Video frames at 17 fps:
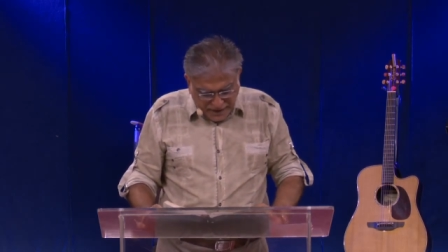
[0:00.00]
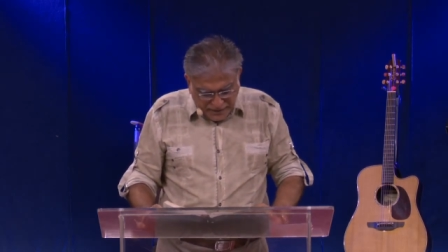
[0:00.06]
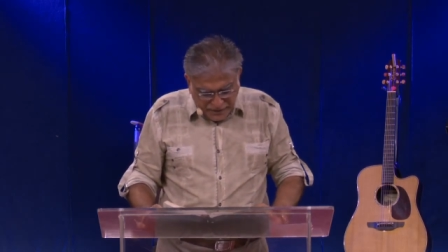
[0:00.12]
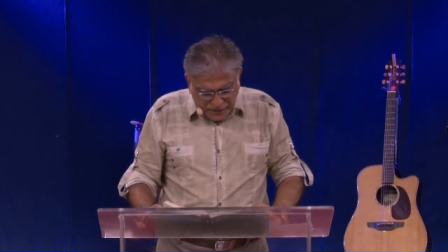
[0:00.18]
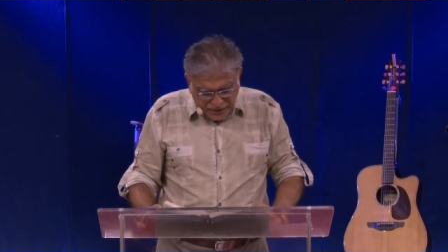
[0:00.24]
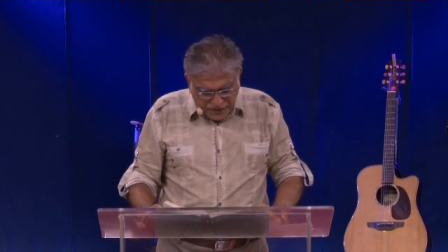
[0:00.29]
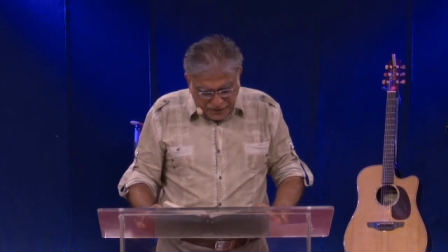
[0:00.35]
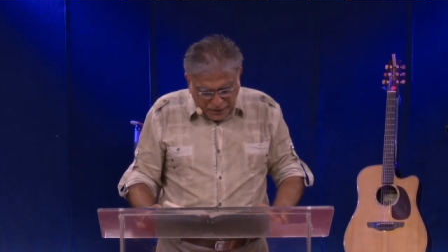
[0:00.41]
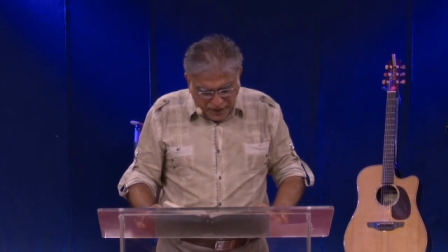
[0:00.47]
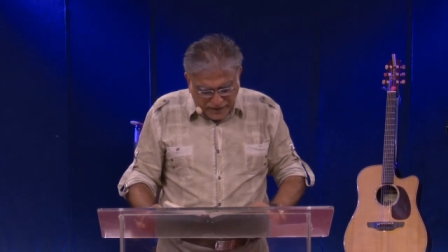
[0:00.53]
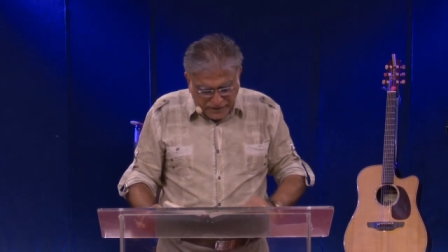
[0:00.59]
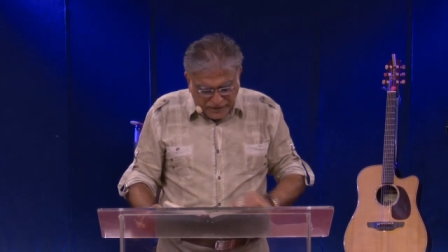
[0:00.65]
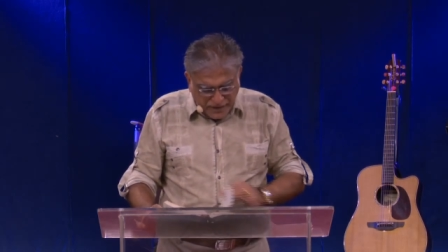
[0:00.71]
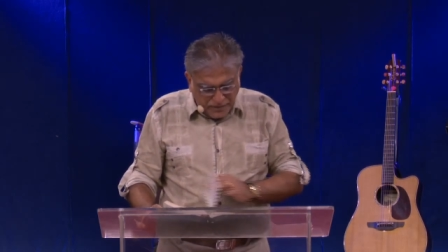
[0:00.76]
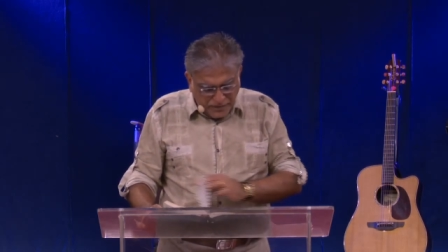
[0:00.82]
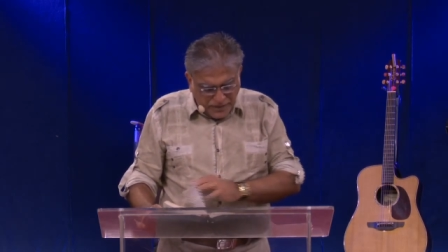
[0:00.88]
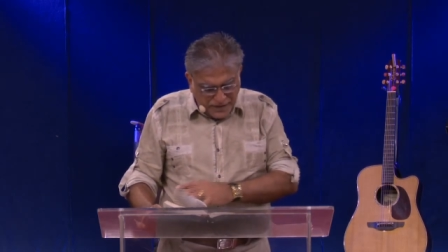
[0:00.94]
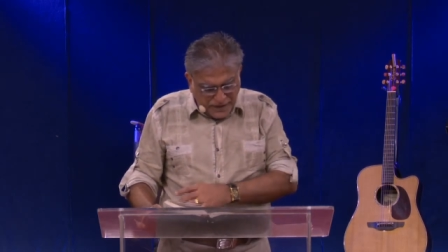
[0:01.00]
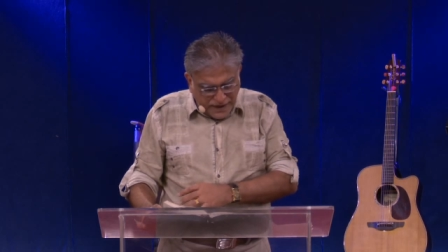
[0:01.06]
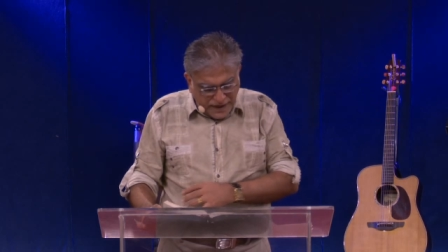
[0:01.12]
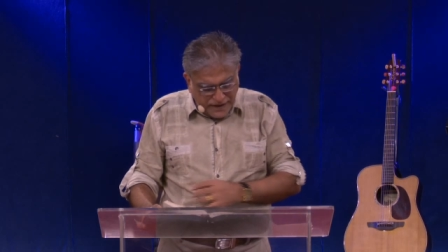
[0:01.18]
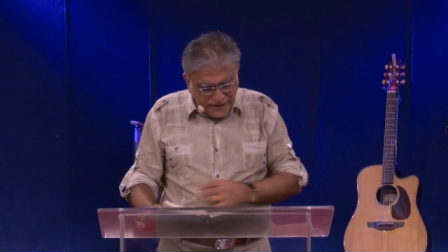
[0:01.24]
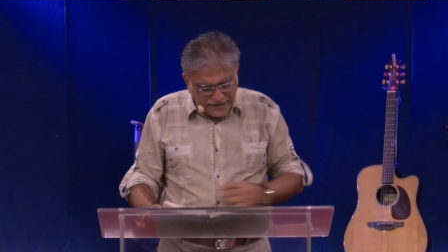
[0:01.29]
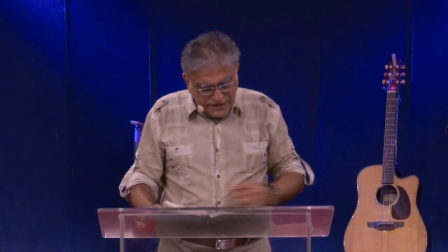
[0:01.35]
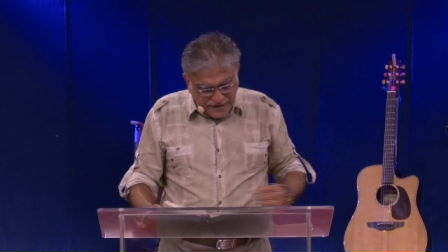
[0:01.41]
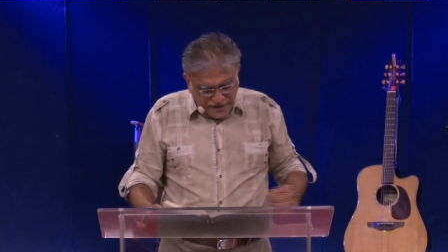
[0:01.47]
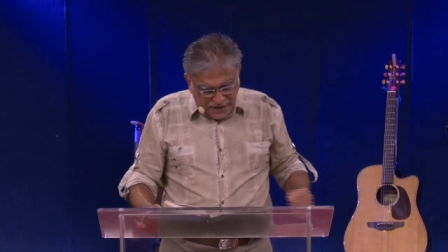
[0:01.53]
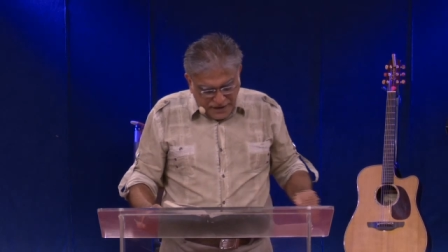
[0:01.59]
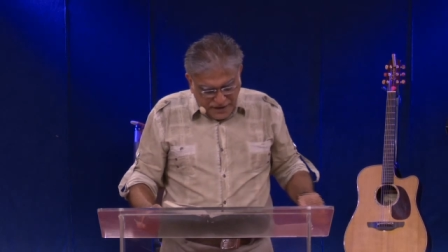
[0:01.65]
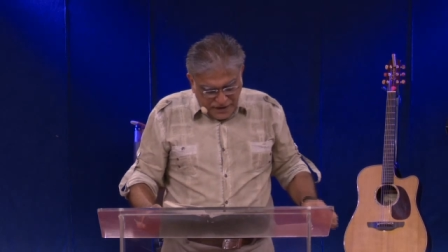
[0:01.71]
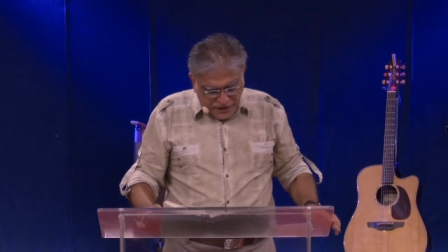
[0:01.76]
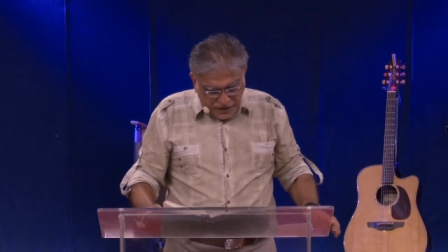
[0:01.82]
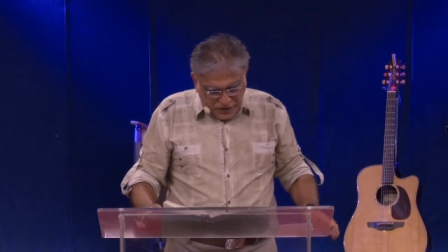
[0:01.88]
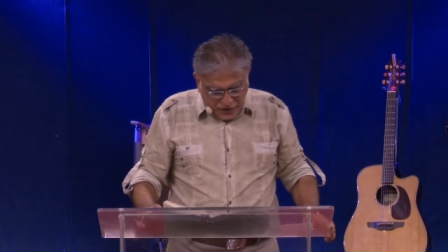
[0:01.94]
I'm doing the right thing, but that is
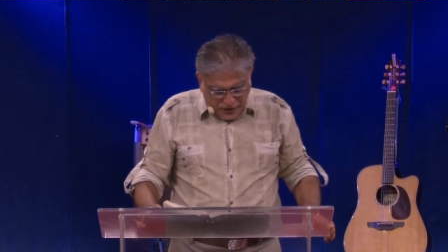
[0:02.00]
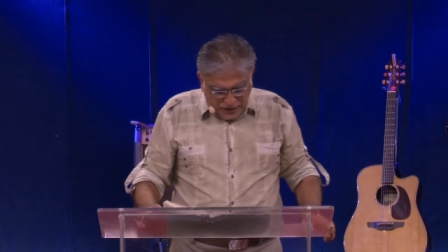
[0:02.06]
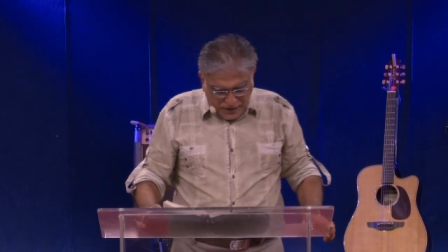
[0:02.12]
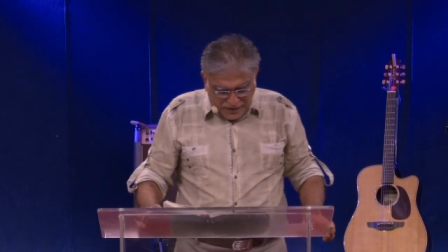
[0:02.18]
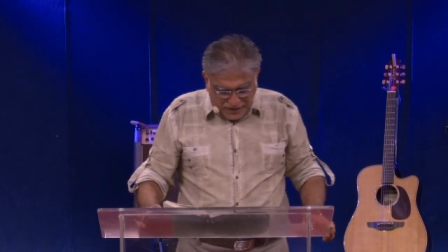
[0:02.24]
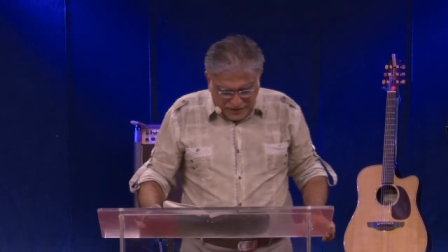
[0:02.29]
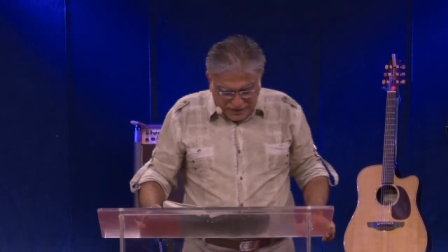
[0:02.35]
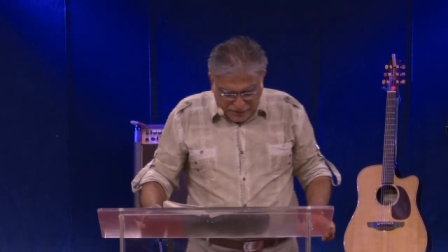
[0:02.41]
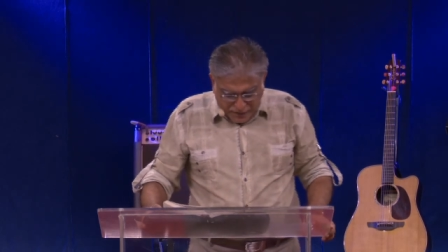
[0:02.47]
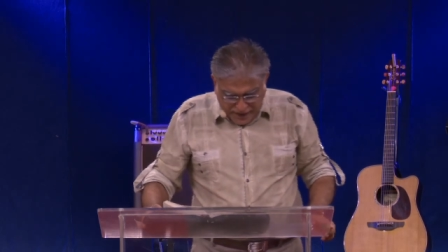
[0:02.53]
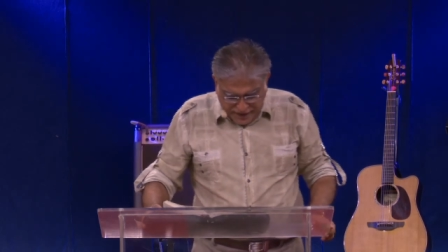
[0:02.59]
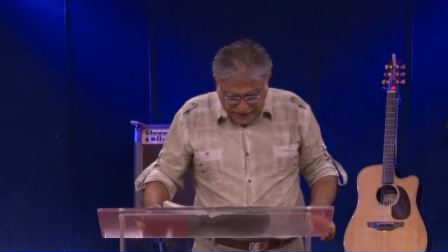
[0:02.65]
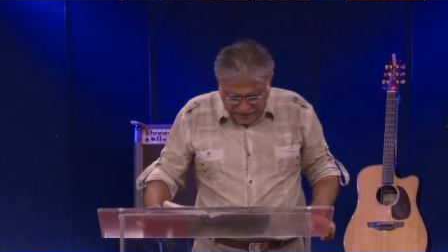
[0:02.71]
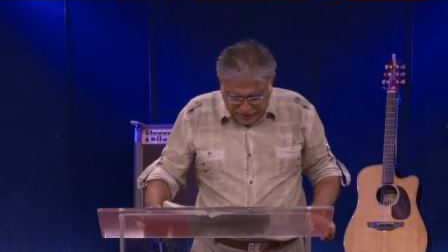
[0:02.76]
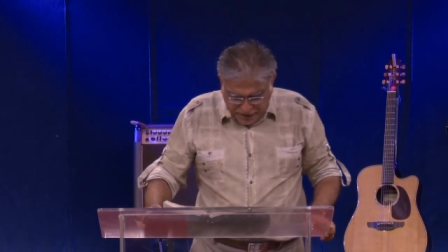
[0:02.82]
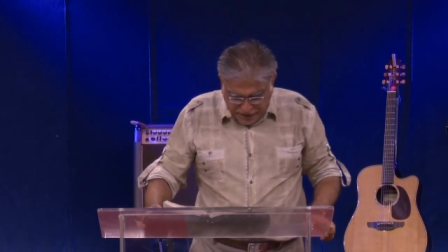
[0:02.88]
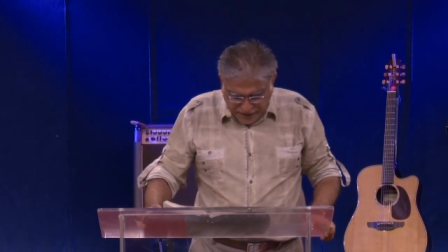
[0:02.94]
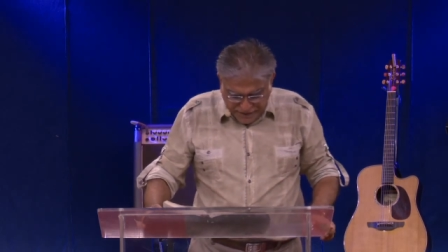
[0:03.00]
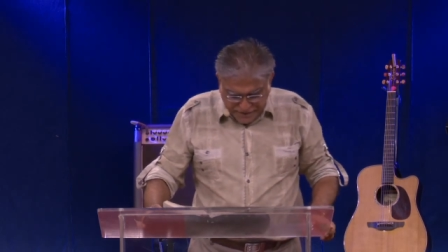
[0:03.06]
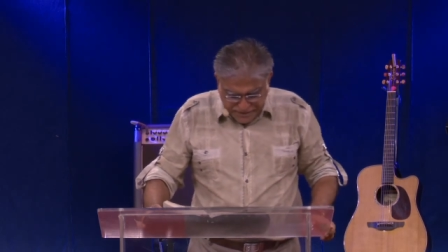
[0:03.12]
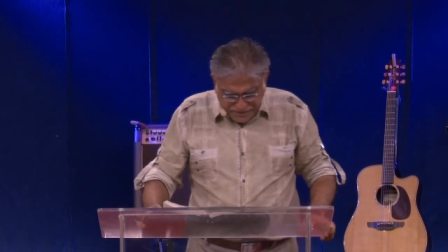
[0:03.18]
not the right thing.